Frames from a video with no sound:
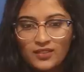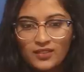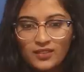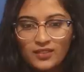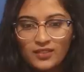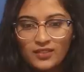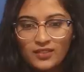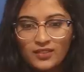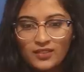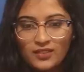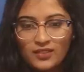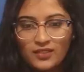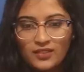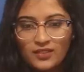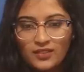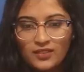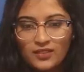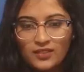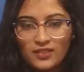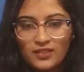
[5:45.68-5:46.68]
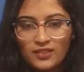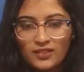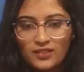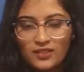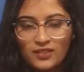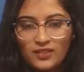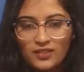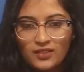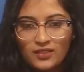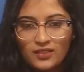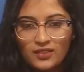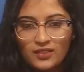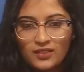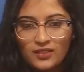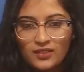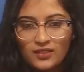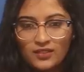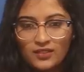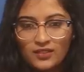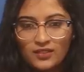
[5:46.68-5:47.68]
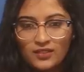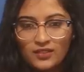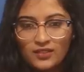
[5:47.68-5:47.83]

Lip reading: No words are spoken by the person on screen.